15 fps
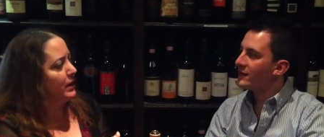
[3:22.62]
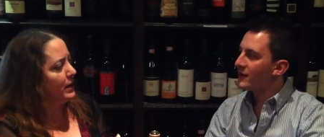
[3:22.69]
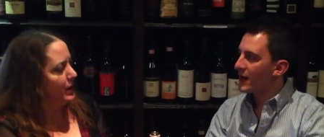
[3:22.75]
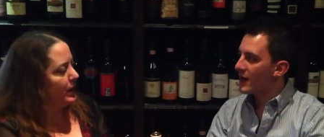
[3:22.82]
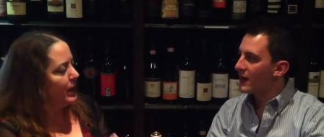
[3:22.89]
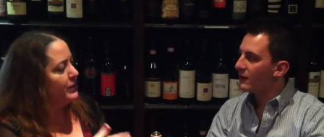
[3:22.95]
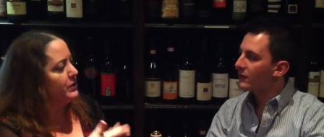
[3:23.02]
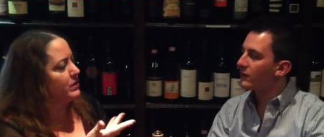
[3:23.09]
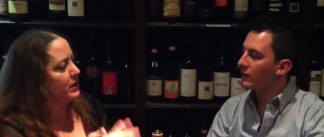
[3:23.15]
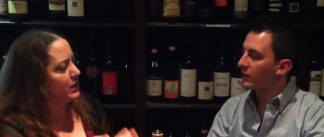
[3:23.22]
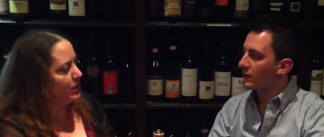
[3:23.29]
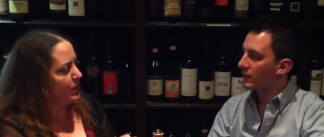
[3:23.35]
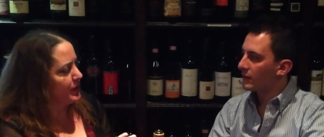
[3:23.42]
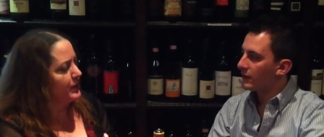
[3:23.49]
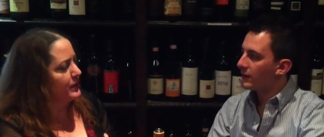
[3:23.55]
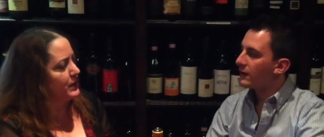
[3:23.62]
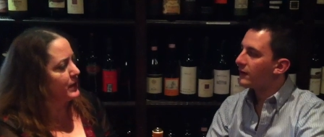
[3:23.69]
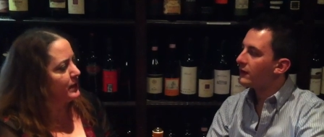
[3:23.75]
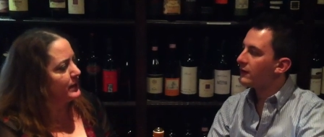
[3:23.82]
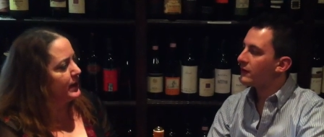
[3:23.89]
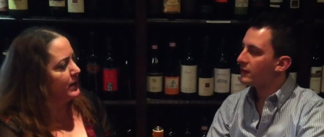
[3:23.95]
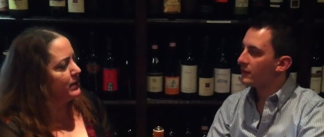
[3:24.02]
Speaker 1: Yes. And you can go to this
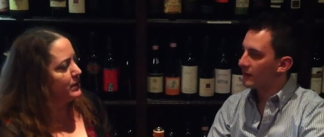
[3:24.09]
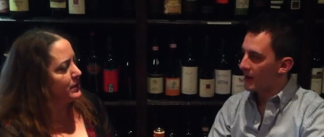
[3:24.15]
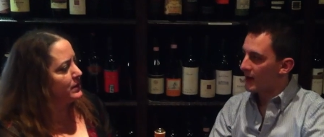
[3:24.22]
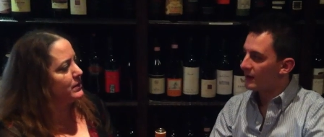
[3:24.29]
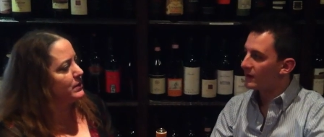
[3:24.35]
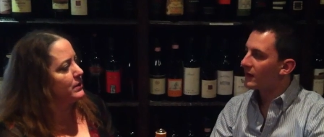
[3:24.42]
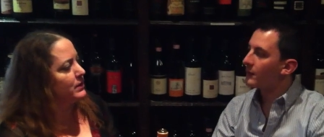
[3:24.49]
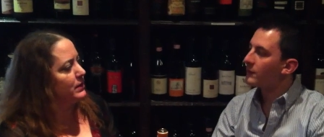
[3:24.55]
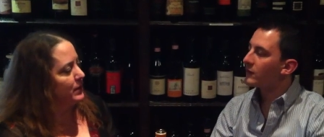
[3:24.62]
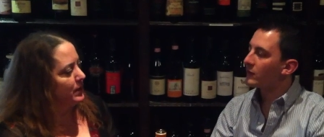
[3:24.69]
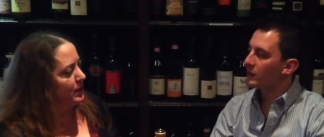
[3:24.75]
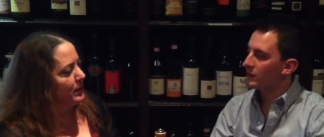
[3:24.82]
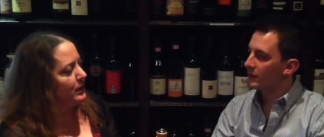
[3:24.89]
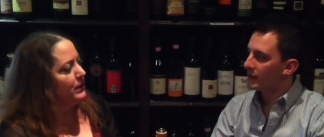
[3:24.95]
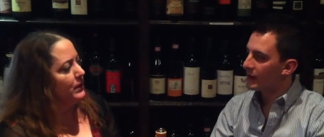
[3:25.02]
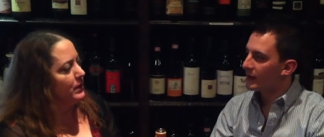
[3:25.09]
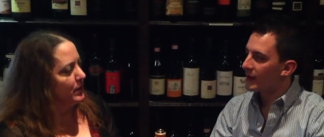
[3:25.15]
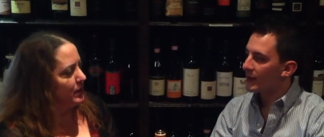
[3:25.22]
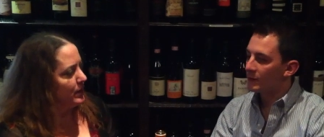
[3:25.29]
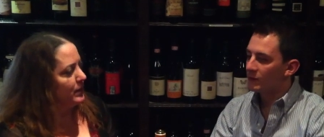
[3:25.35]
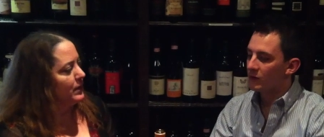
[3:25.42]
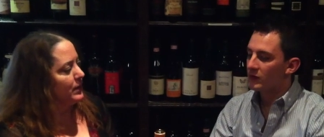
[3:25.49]
guest house. Yes, absolutely,
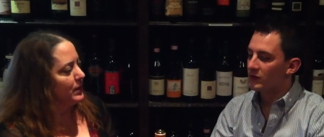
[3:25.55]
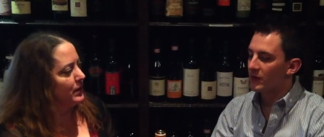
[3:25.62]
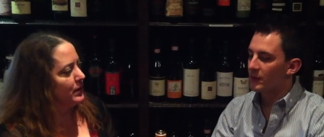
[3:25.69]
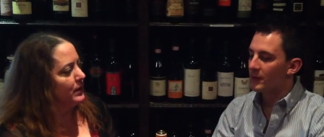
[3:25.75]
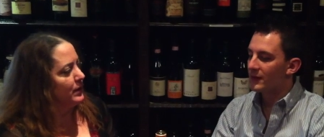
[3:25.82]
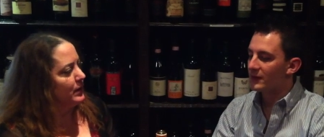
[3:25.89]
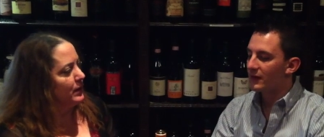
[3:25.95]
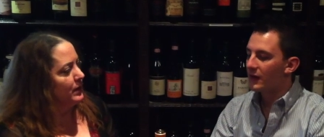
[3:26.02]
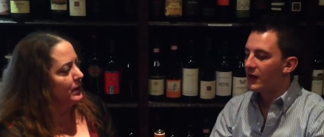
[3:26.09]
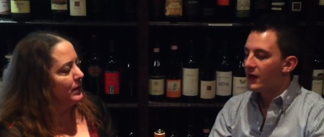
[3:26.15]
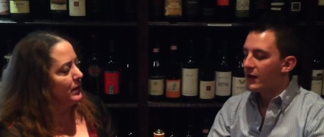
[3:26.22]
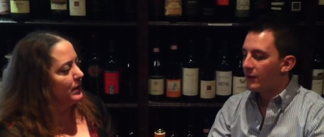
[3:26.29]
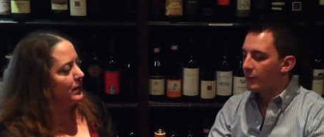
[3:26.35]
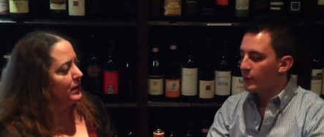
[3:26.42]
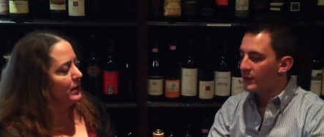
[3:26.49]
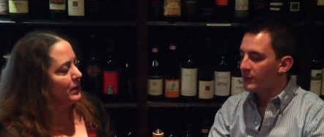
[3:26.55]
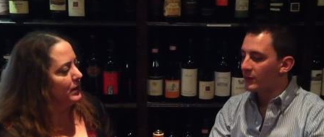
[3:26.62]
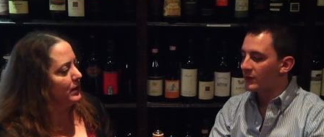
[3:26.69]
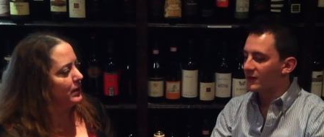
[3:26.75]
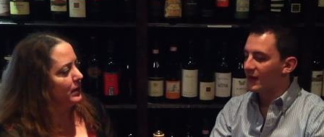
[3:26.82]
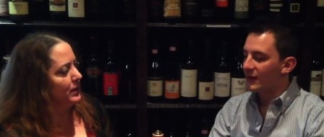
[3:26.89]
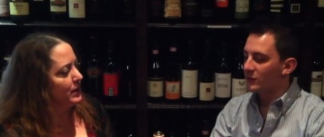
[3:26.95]
absolutely. But with
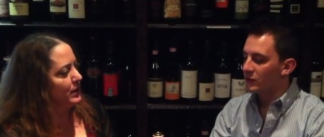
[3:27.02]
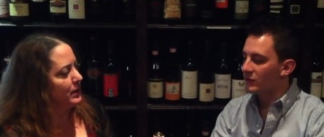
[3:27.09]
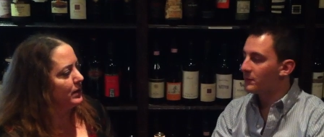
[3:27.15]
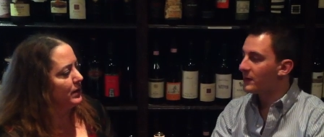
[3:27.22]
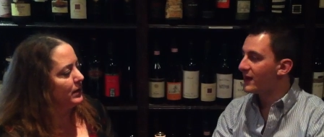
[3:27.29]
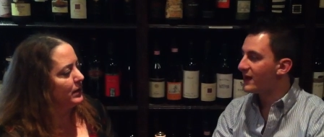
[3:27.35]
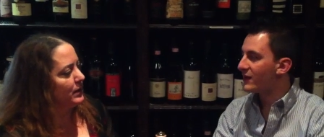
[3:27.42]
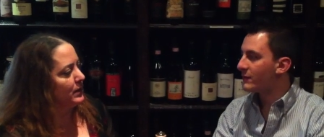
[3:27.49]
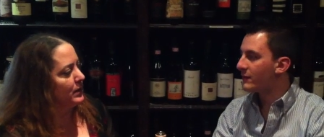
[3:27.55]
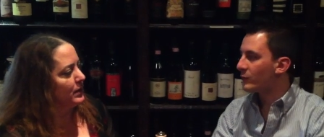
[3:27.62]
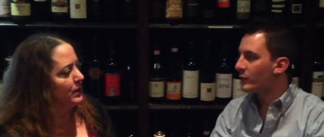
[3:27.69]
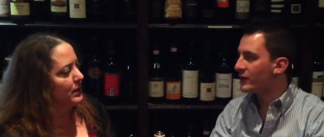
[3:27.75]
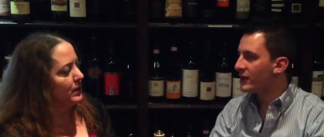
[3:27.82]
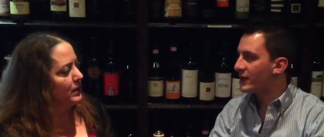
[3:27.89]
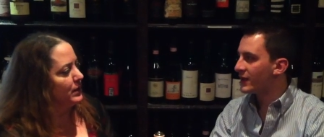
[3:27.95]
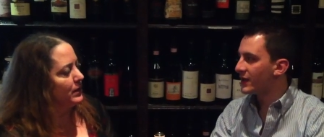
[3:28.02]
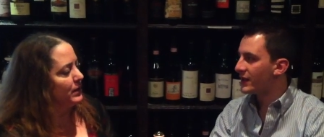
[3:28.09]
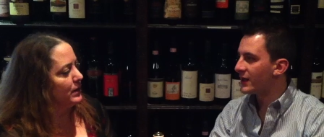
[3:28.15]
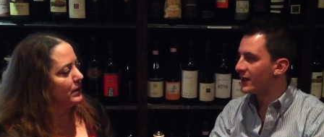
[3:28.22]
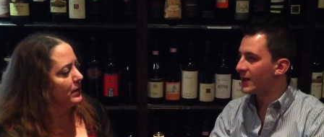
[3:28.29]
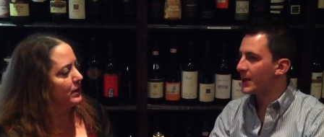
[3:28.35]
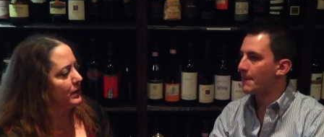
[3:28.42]
Moscato is better with
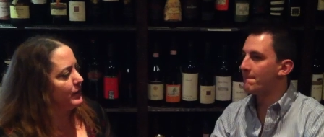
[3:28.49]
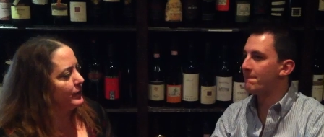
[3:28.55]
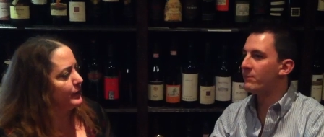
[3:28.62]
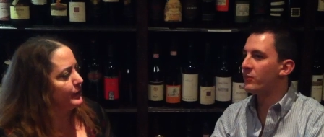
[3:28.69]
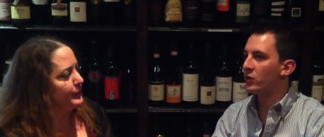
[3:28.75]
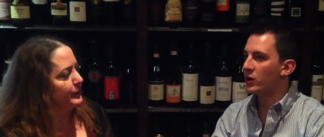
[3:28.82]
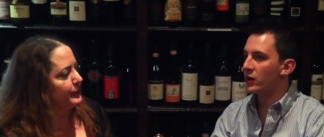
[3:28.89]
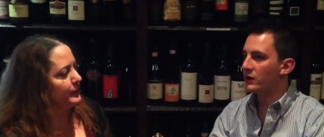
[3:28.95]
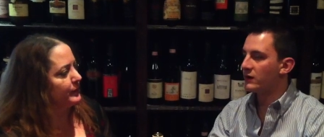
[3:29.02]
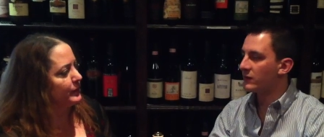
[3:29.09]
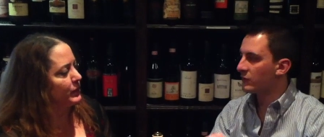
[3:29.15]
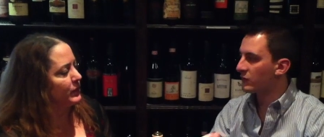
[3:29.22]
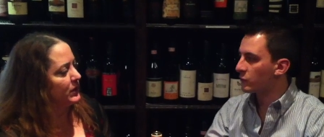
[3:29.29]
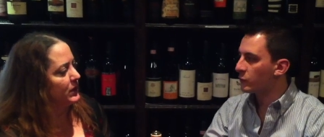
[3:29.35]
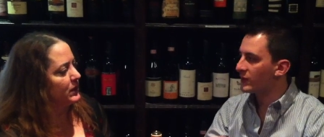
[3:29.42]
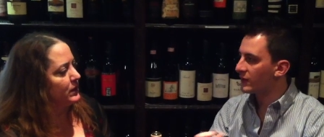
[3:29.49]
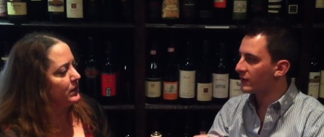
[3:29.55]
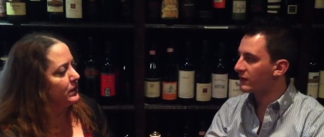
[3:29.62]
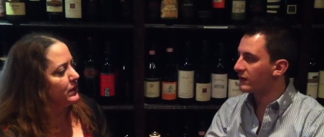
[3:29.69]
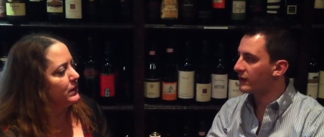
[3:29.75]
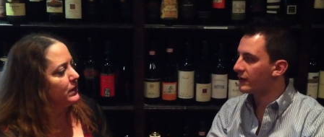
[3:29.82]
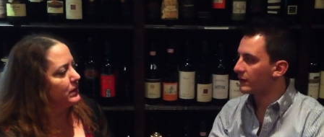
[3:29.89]
a more
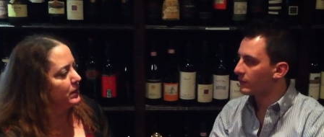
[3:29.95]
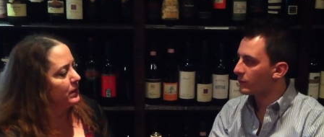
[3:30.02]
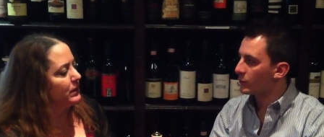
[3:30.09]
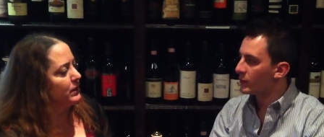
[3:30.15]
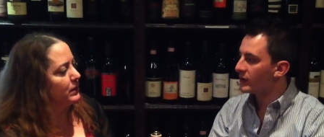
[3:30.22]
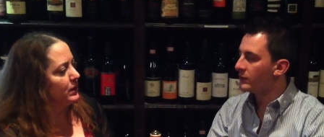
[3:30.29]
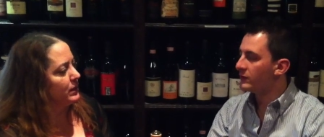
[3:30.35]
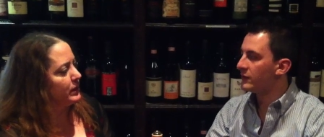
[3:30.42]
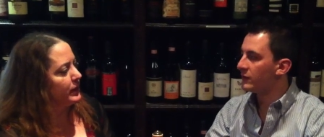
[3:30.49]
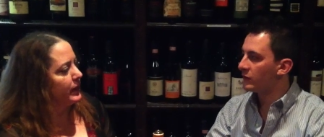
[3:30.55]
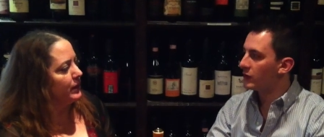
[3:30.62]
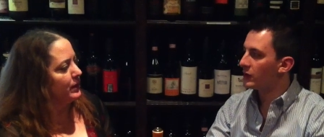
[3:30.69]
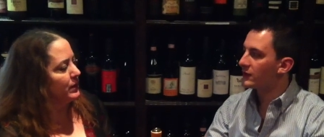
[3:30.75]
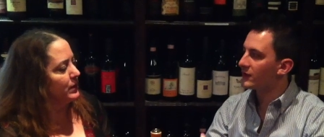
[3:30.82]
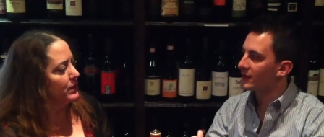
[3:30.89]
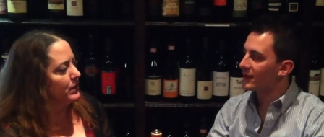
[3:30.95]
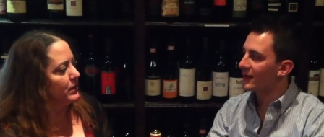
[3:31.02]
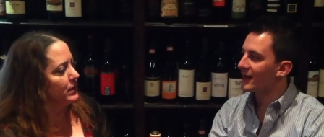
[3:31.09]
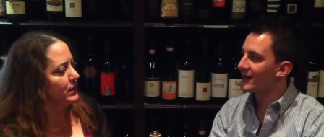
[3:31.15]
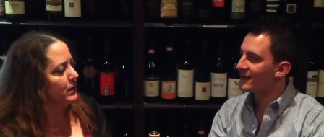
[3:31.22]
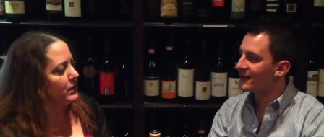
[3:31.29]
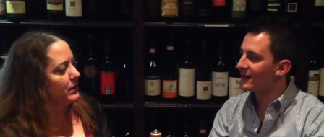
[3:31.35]
sweetest thing, with dessert,
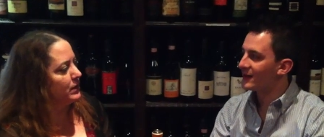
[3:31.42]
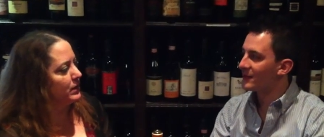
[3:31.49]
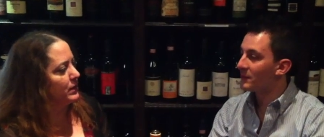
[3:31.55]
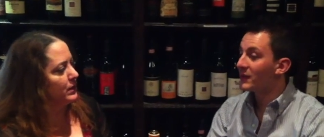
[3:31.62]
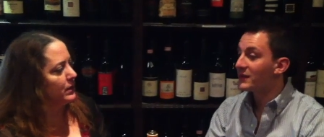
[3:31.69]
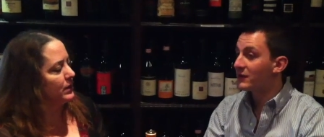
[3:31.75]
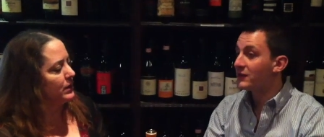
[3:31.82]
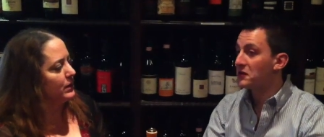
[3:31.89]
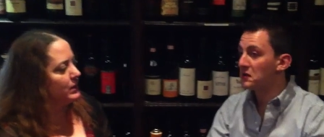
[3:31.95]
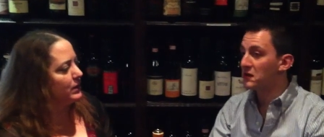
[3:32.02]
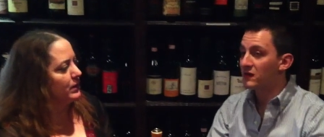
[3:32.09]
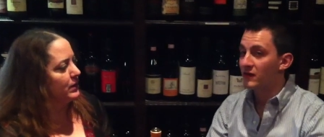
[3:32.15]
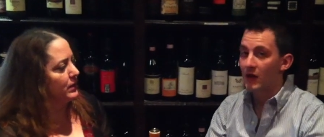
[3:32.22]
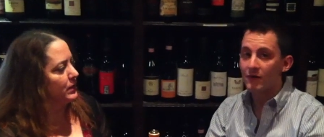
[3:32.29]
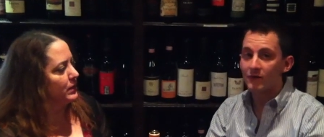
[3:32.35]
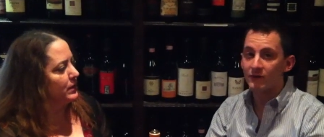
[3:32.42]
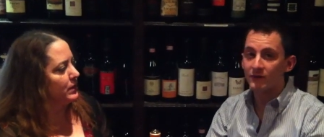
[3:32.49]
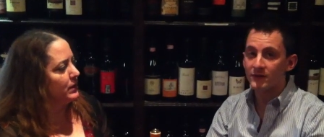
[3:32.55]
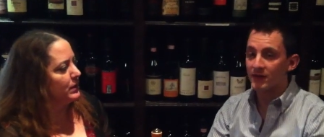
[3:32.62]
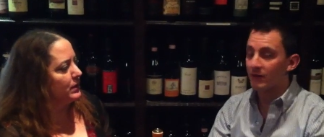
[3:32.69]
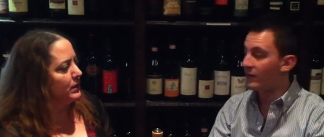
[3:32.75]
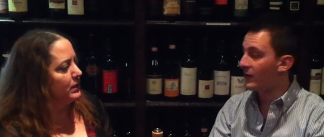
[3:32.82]
and but in the San
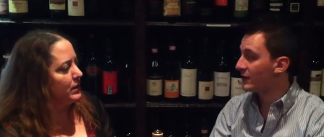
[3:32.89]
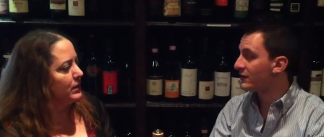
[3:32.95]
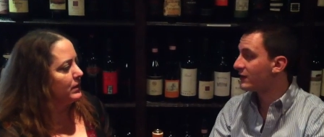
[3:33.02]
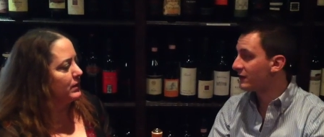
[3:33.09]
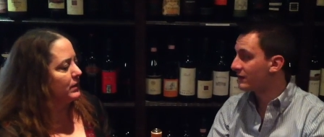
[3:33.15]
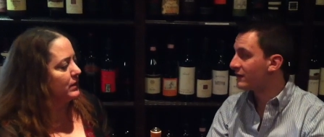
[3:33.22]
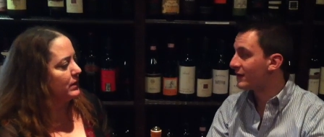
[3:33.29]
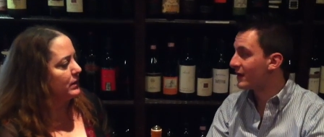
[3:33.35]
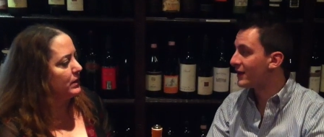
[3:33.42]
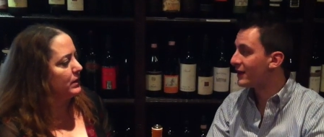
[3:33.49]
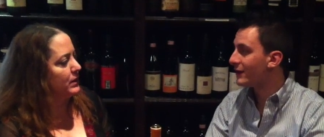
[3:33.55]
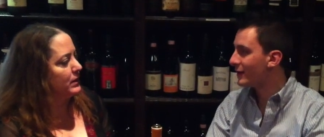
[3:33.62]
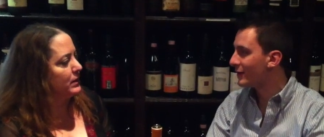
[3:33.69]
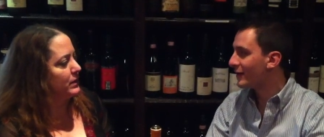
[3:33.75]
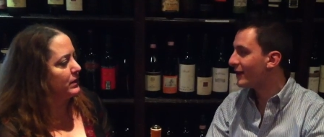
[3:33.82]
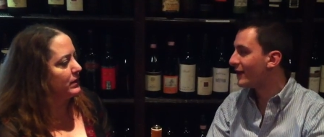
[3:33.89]
Valentine's Day,